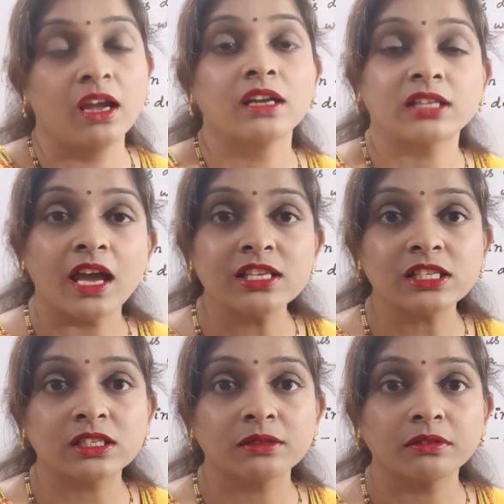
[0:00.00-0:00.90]
Task,
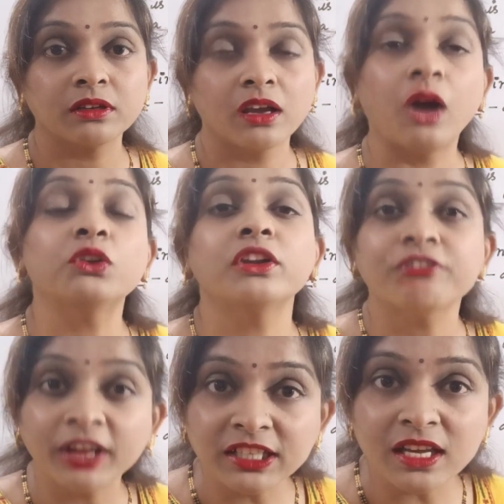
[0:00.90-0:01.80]
how to
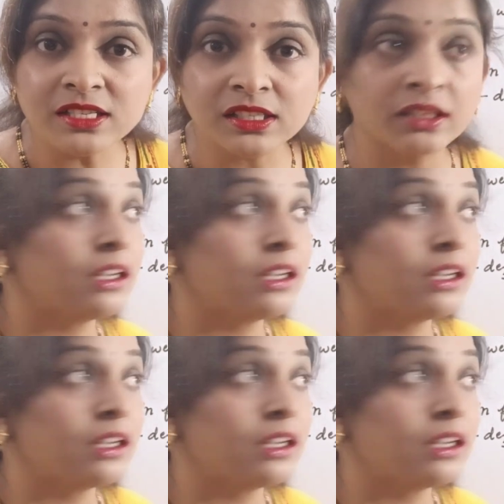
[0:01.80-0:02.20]
define a task?